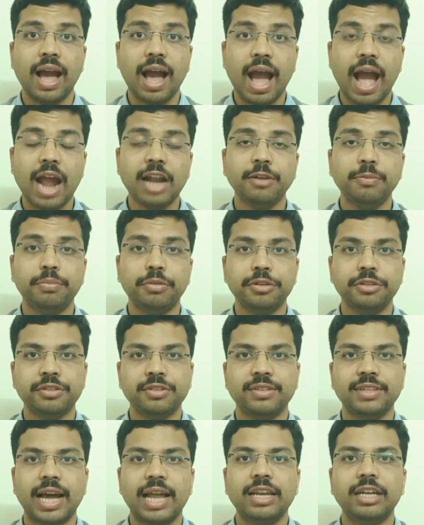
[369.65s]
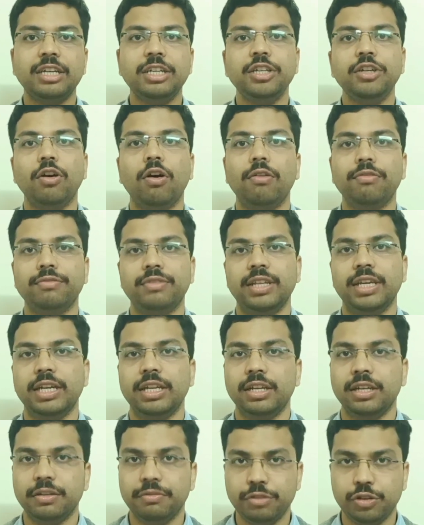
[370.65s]
and personality of the
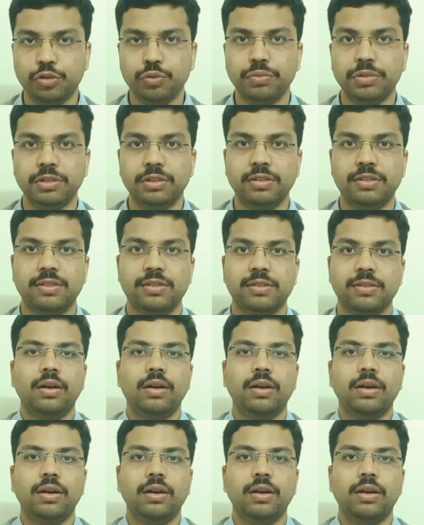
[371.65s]
individuals.